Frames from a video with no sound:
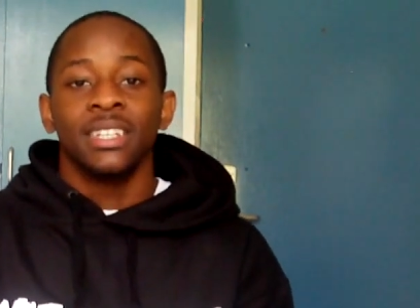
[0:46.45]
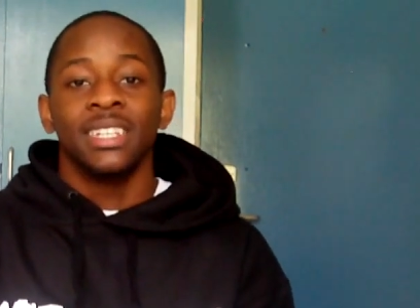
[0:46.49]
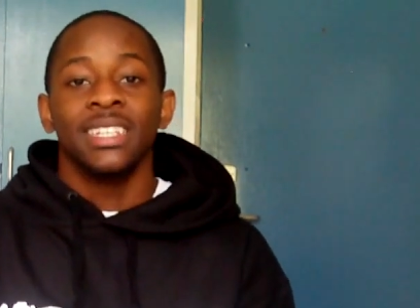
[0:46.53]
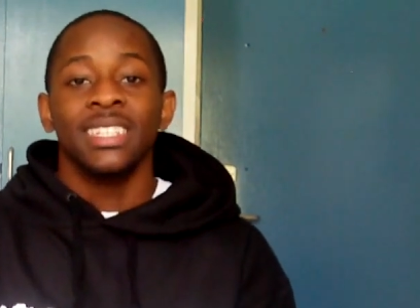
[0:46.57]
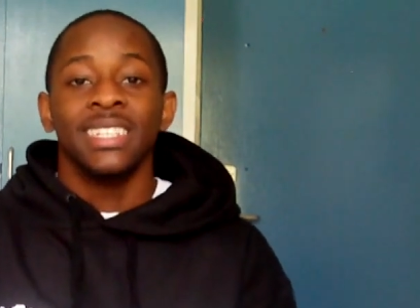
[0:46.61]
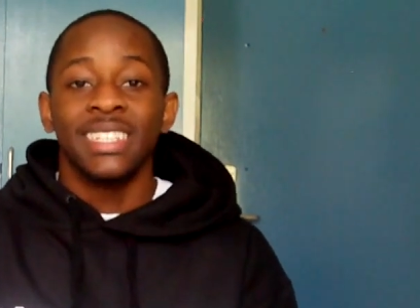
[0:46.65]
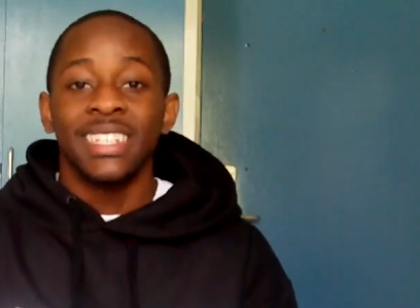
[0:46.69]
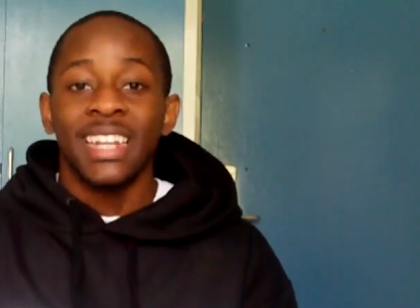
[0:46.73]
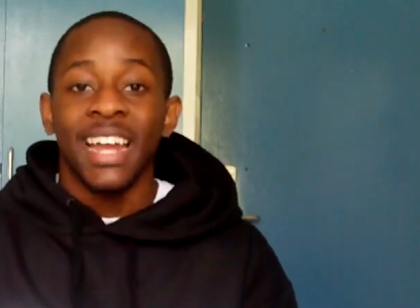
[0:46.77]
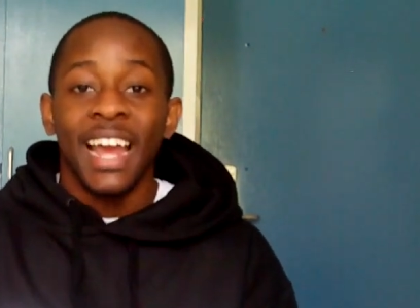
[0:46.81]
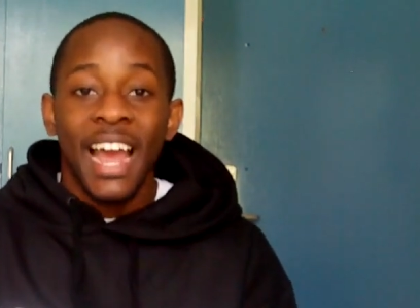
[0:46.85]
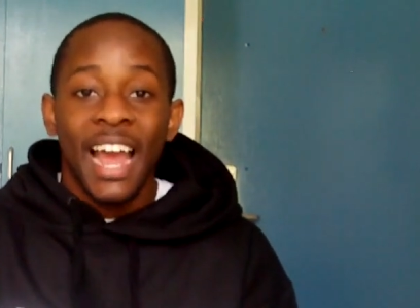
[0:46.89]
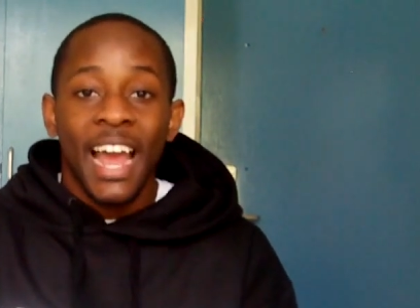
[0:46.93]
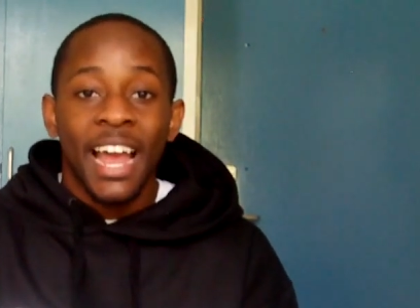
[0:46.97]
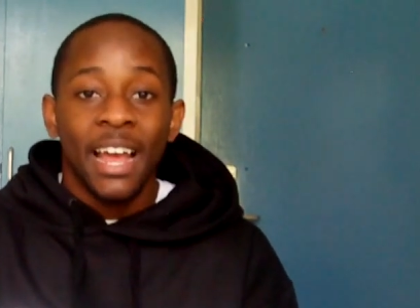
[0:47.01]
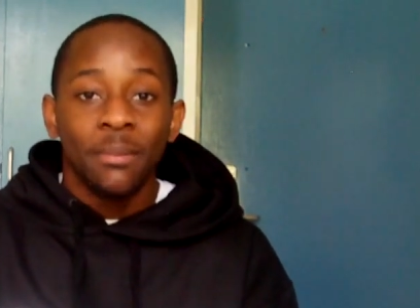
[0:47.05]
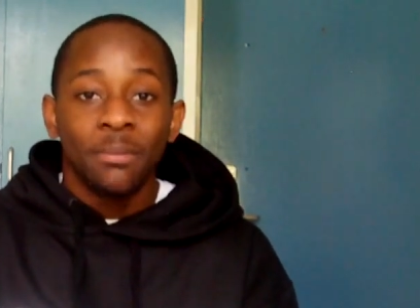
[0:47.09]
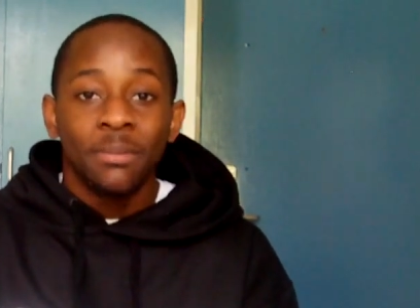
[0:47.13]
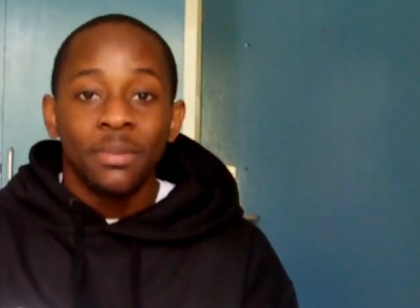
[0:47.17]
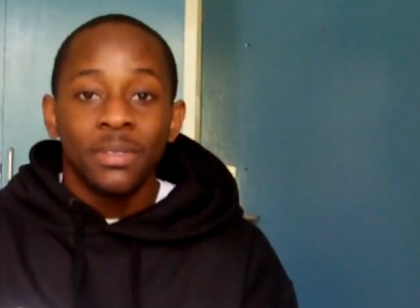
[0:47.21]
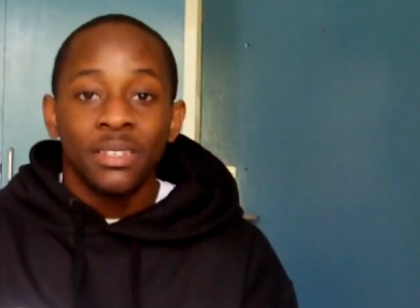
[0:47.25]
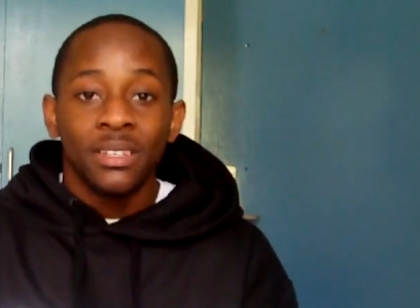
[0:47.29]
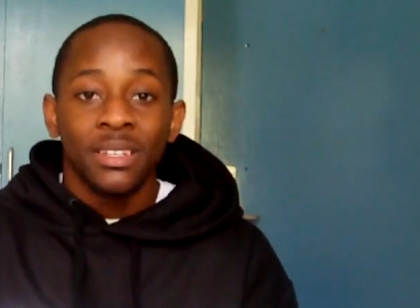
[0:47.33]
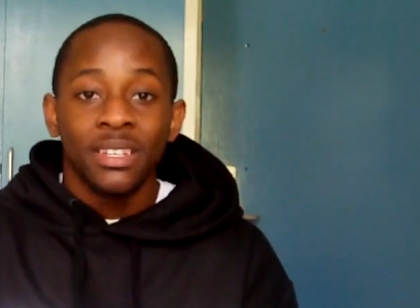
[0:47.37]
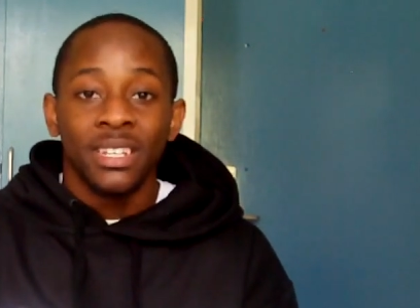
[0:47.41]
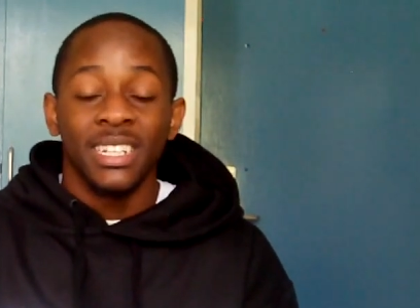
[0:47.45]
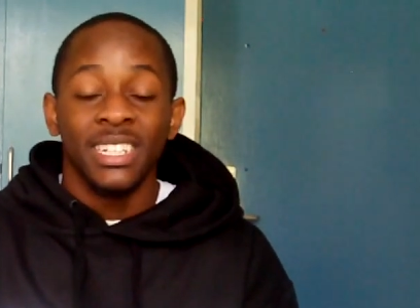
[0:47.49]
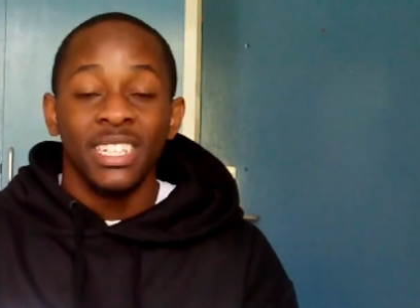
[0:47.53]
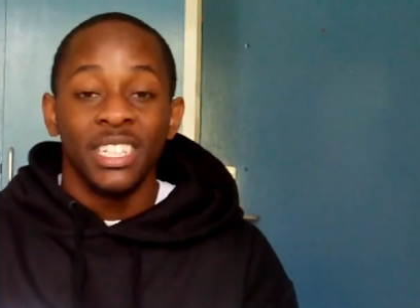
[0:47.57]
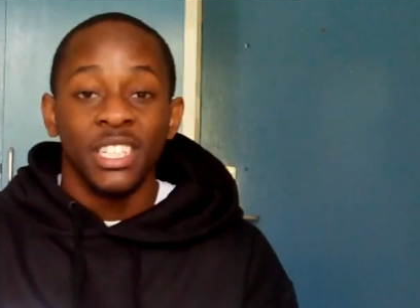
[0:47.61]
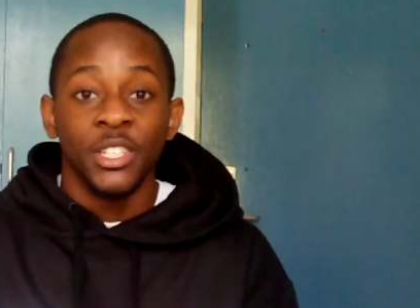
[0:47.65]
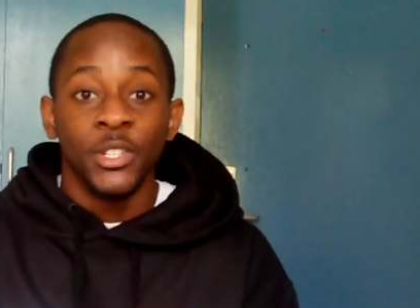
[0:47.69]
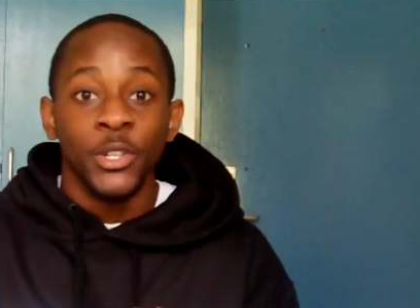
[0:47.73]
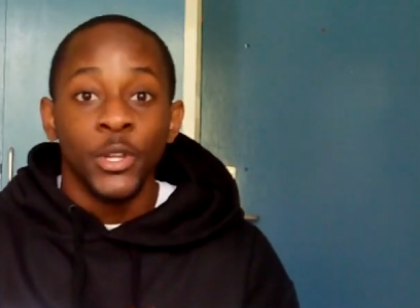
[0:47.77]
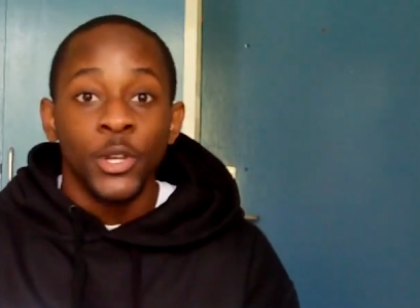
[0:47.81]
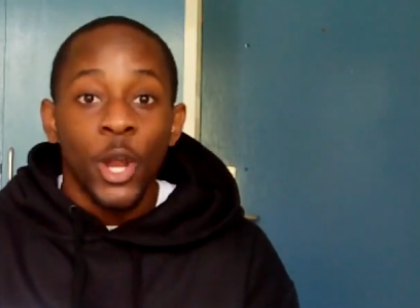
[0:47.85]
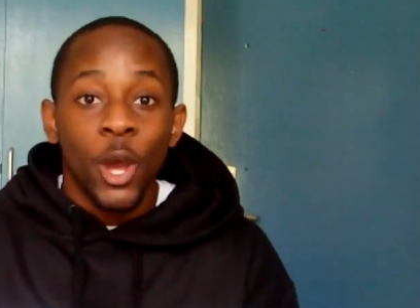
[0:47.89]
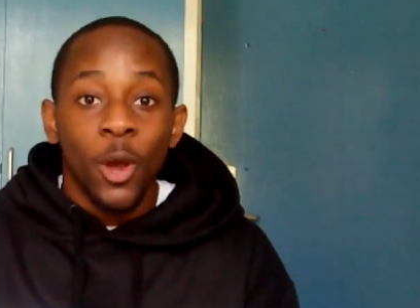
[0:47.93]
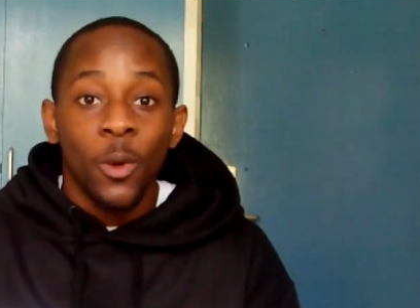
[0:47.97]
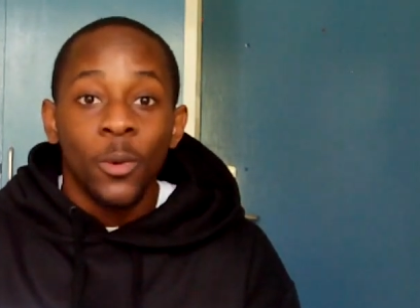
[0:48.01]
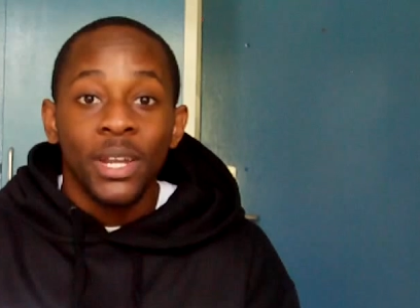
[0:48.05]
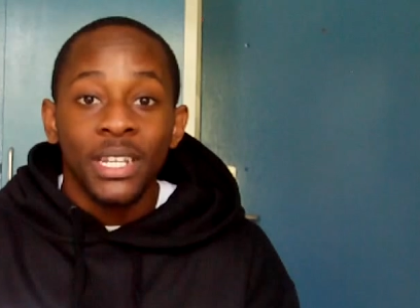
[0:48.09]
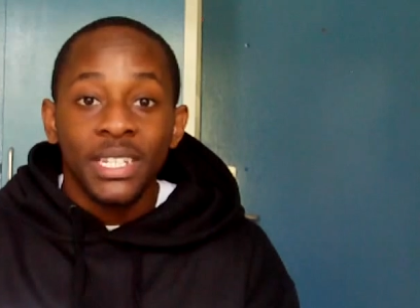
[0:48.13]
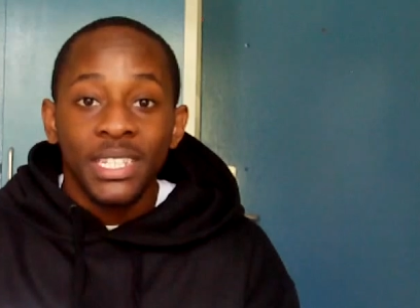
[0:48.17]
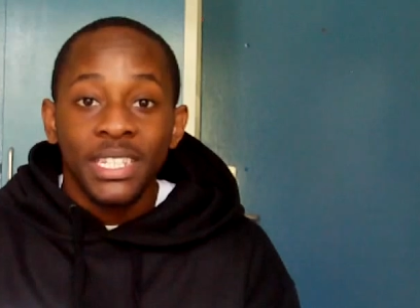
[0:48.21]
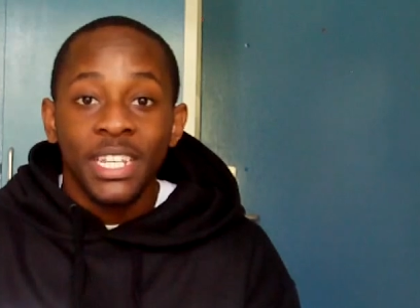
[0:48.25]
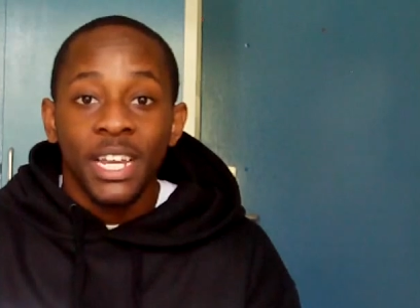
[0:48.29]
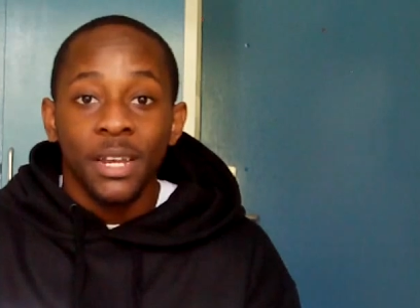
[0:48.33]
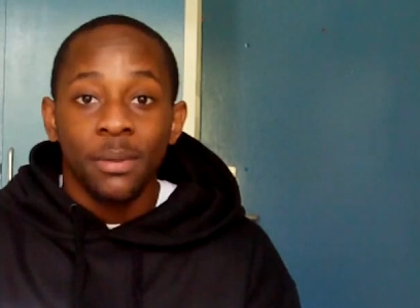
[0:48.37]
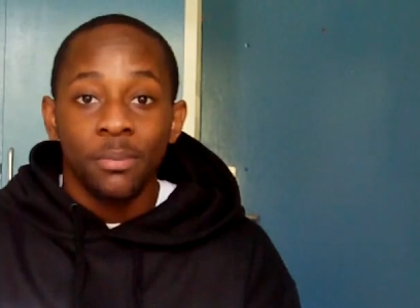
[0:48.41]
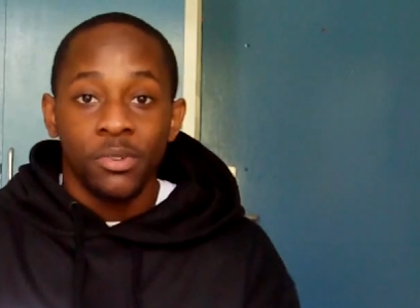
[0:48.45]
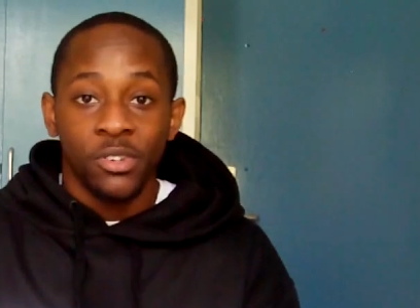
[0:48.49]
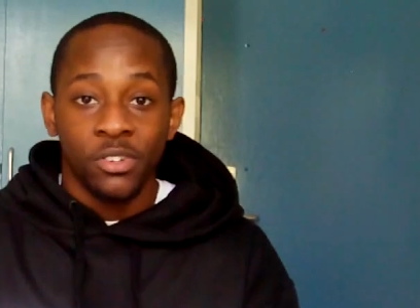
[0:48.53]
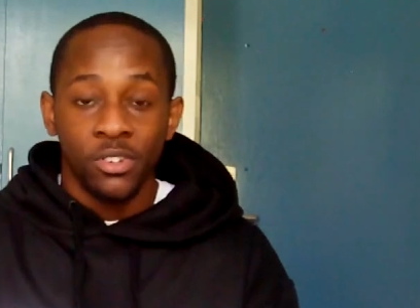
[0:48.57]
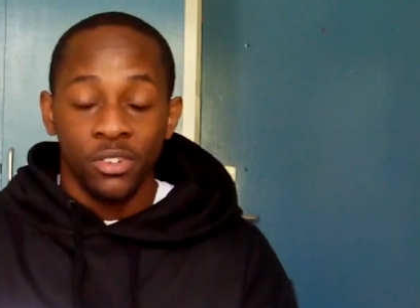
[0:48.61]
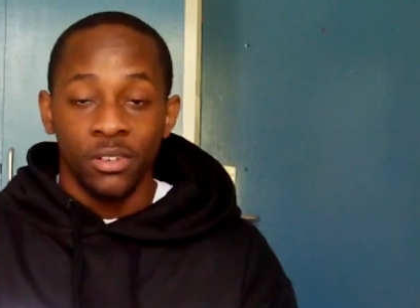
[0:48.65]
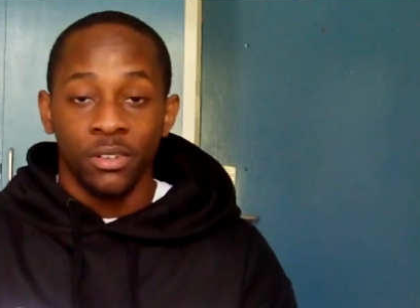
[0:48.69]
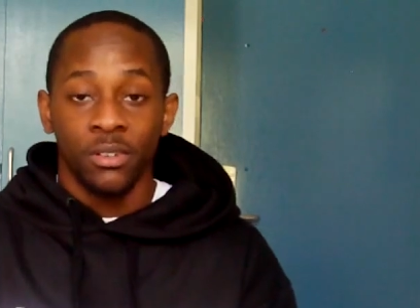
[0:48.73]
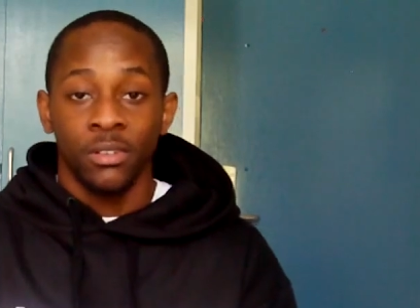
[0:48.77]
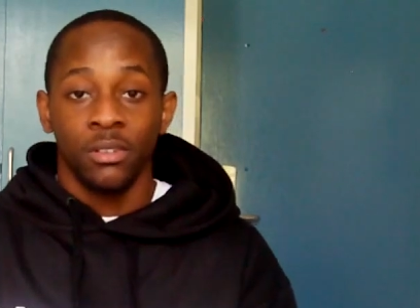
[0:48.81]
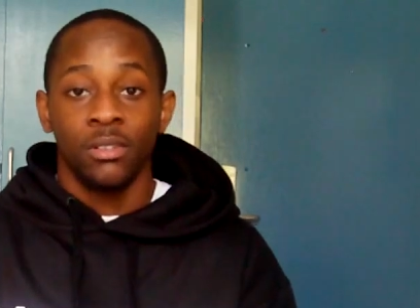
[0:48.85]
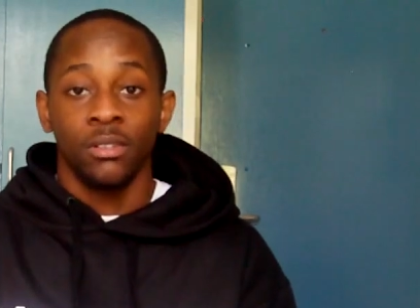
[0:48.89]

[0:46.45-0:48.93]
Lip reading: is that abs is no exception.